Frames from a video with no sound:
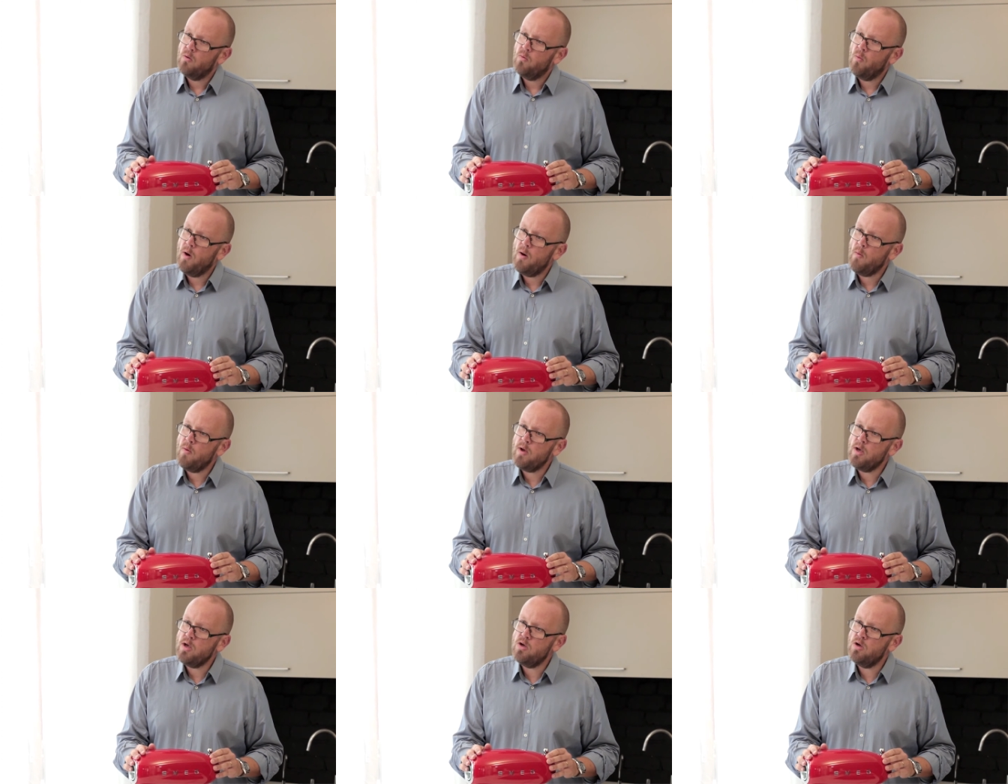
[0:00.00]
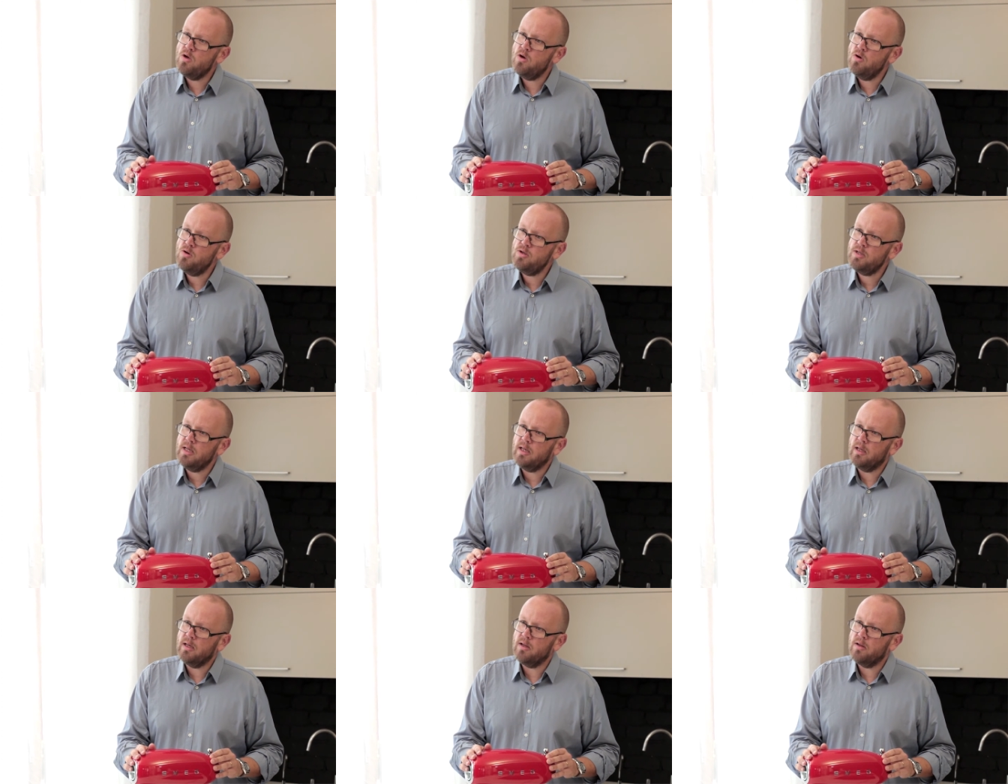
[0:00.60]
When we're
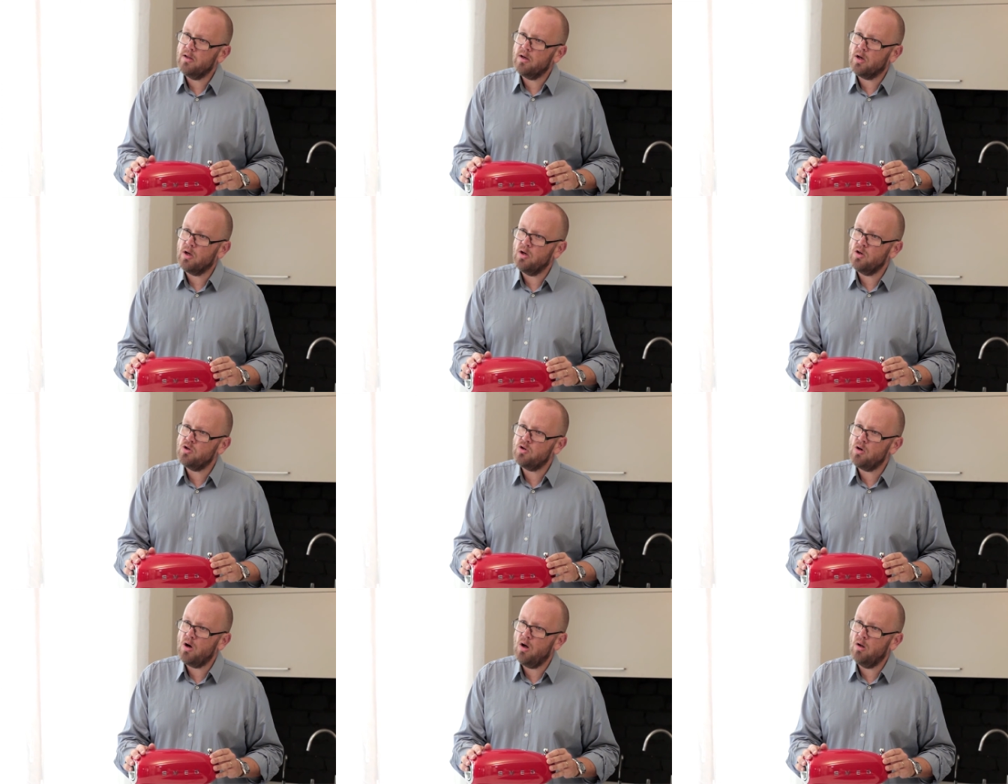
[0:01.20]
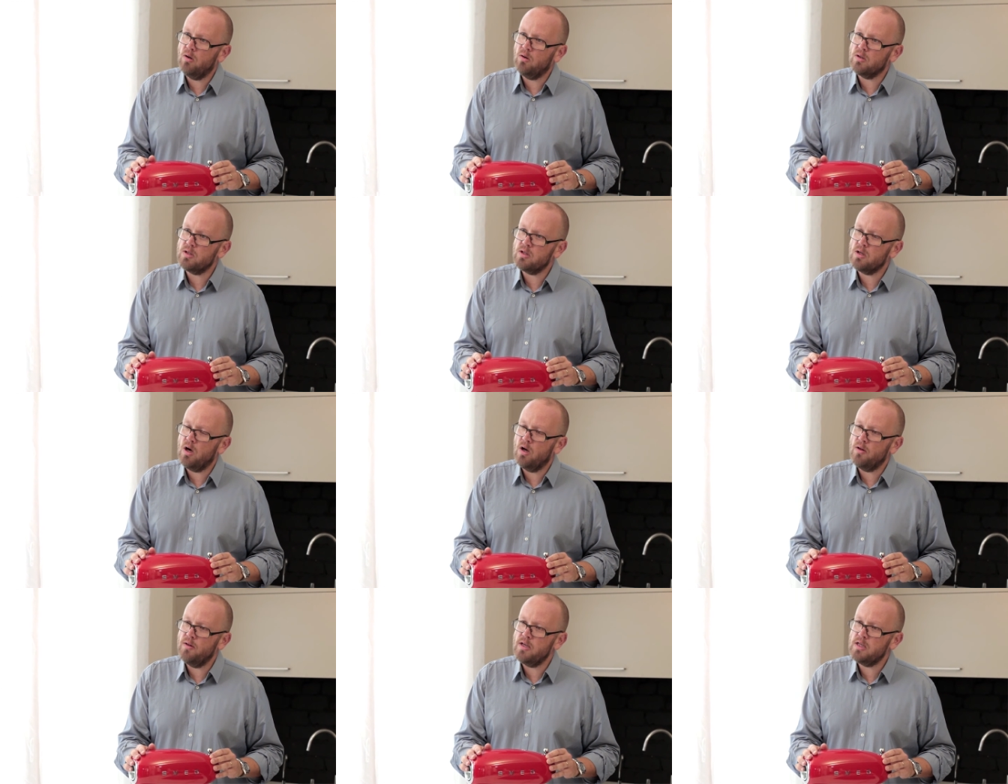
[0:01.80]
using the
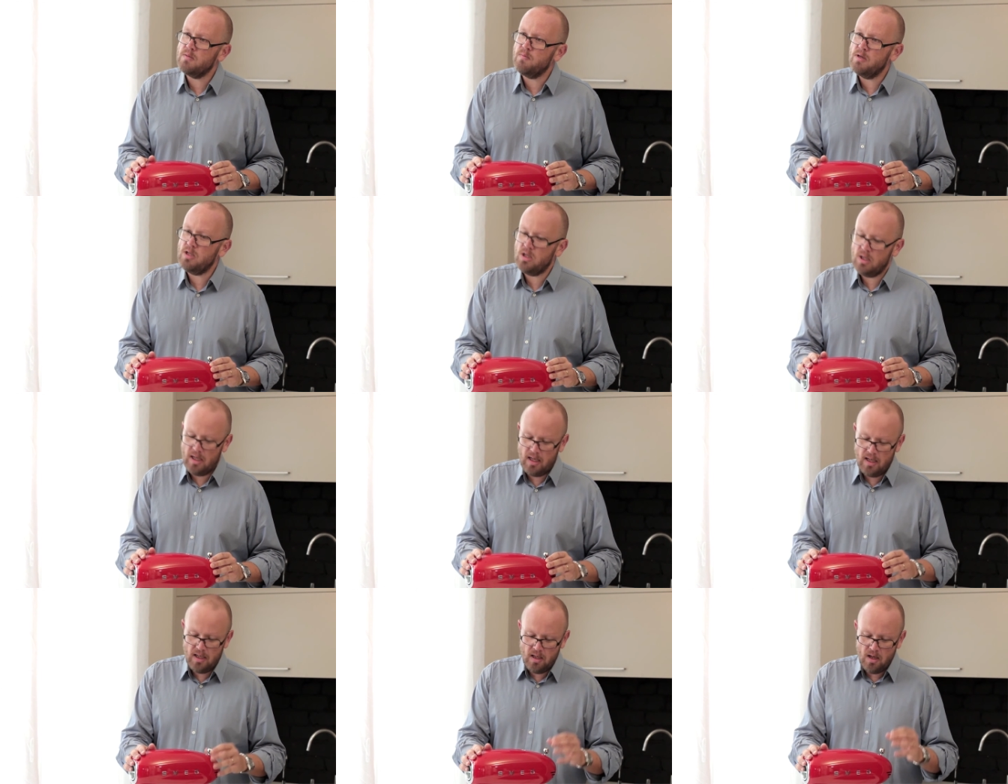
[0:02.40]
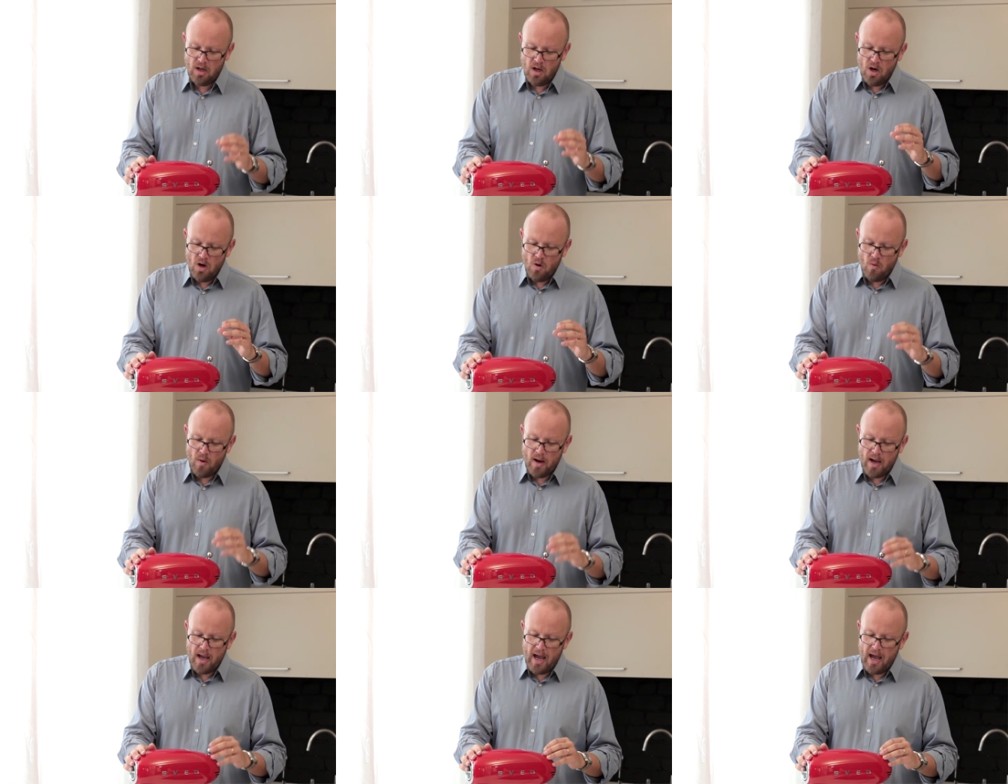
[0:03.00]
controls on this machine,
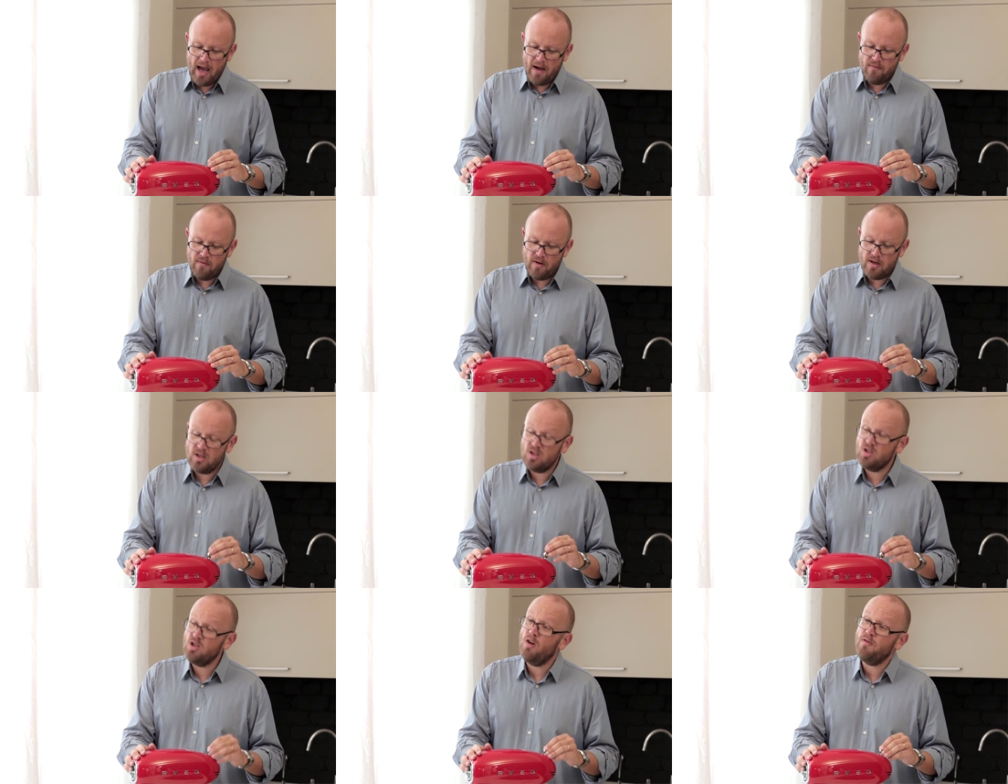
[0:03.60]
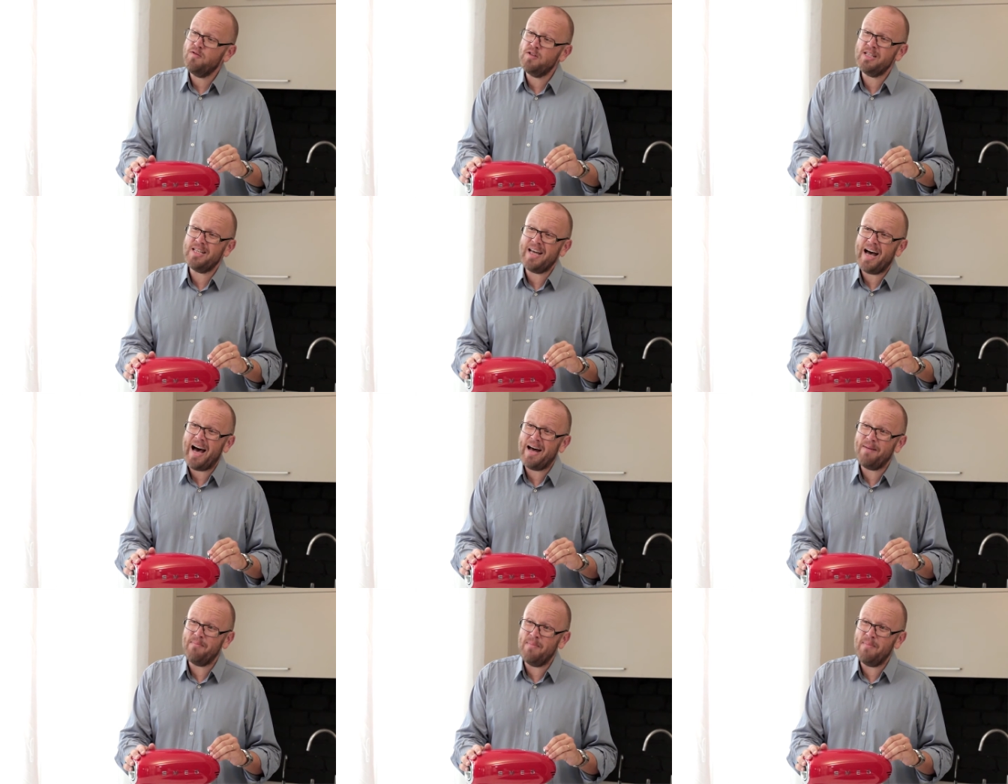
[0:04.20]
we have a soft start